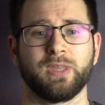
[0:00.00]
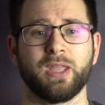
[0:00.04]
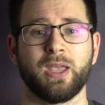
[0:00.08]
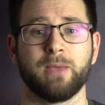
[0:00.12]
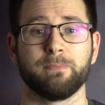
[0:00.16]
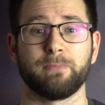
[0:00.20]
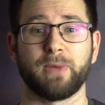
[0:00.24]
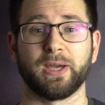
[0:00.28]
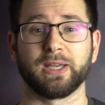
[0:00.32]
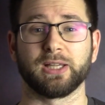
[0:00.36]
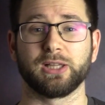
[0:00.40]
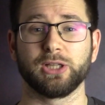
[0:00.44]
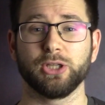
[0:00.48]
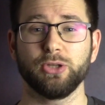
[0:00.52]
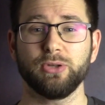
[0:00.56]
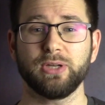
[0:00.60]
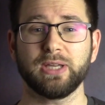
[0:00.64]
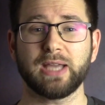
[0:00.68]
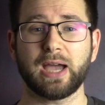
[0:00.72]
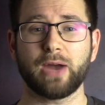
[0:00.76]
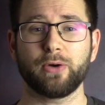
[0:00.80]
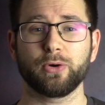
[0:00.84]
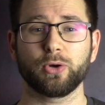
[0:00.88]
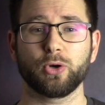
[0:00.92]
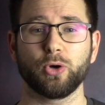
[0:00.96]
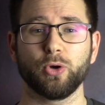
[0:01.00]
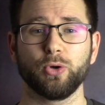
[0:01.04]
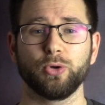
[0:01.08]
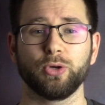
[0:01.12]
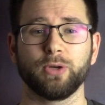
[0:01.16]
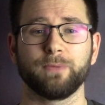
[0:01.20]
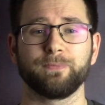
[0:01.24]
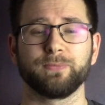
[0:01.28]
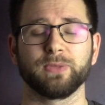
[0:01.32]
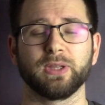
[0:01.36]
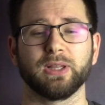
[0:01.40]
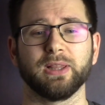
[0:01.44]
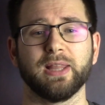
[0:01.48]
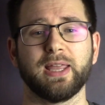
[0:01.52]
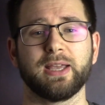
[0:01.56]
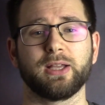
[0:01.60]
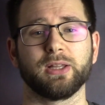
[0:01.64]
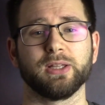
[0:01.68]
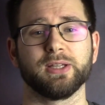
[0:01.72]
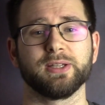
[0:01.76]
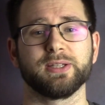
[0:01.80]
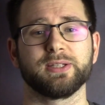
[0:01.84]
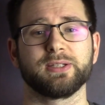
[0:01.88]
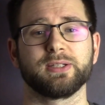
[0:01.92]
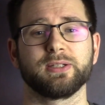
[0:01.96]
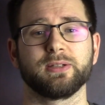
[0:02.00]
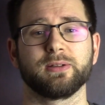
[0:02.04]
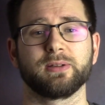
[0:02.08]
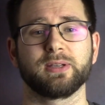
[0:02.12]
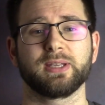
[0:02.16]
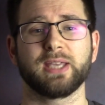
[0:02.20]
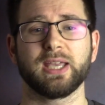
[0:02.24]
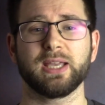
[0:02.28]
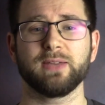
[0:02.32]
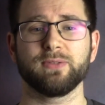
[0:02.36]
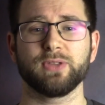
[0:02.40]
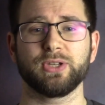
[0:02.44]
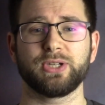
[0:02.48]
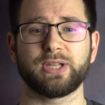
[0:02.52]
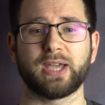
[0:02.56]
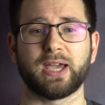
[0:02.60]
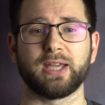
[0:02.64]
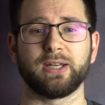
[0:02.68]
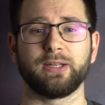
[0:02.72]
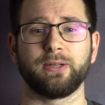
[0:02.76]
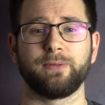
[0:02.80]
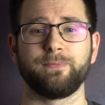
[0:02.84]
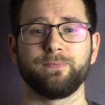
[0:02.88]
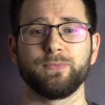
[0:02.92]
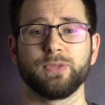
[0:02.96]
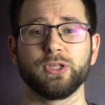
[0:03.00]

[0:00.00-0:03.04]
By including Aragorn, Legolas, King of the Dead,